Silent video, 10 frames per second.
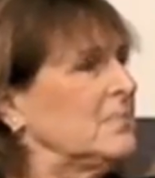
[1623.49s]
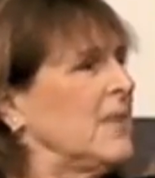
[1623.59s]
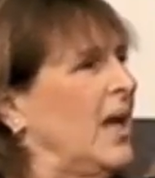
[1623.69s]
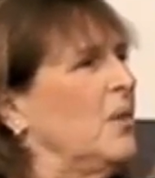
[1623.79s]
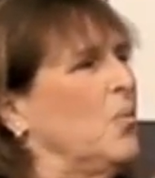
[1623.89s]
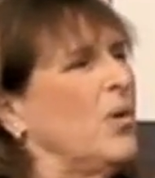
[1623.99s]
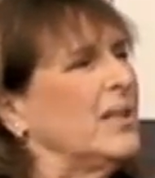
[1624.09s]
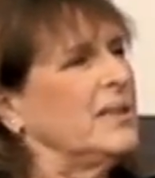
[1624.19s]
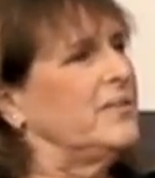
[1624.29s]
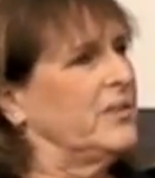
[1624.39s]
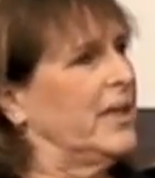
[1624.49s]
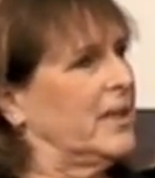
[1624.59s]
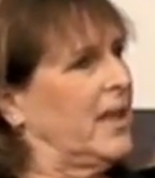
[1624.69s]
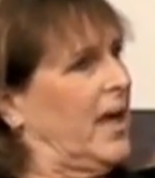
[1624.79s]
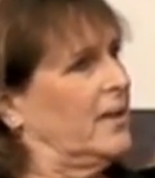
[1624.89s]
I don't want to live like
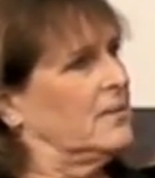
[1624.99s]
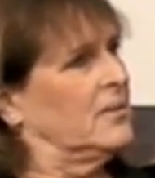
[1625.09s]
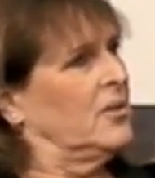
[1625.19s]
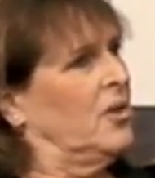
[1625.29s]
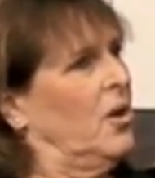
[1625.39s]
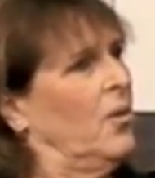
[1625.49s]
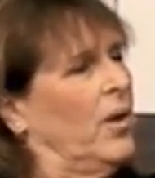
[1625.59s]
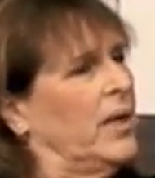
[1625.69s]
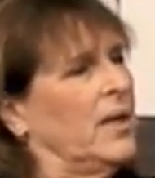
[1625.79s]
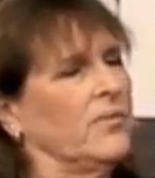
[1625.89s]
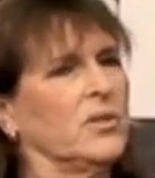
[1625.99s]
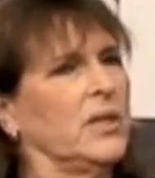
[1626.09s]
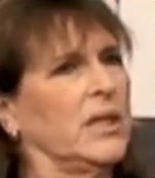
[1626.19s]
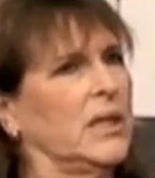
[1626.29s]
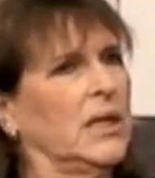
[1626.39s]
that. I never
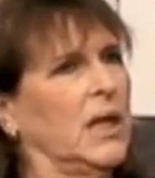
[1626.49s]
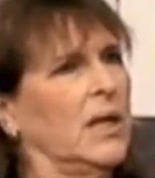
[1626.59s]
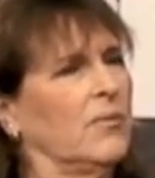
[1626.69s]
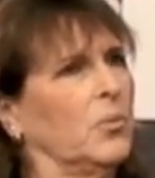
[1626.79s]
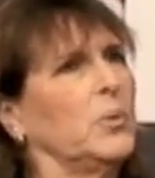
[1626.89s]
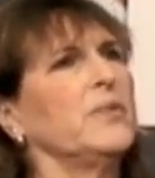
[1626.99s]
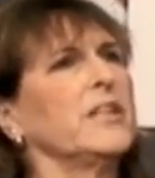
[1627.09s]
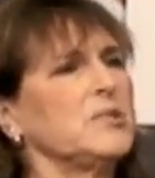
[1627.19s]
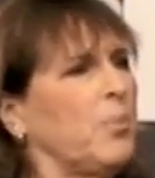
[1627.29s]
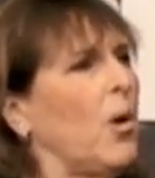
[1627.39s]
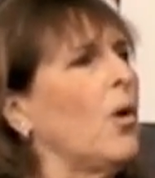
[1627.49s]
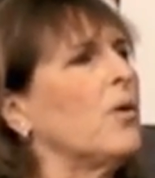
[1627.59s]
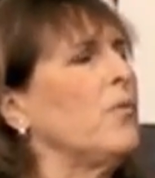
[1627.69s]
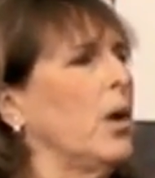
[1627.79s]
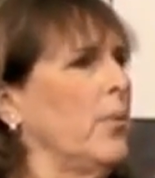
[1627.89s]
did, and I never will, and that's part
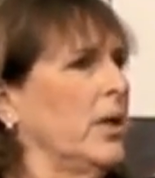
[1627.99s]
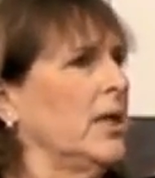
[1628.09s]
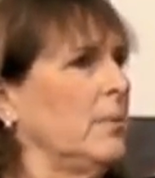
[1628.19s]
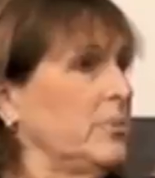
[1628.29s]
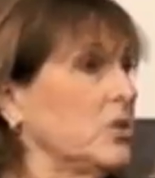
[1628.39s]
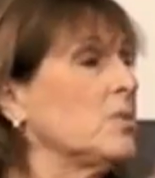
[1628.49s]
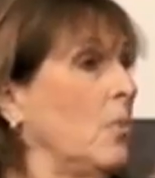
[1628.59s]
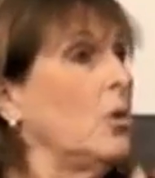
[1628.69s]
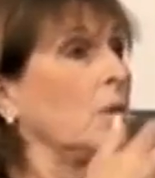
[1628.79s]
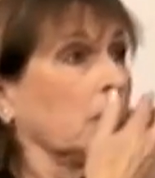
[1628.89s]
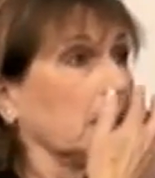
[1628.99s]
of why I want to keep it smaller.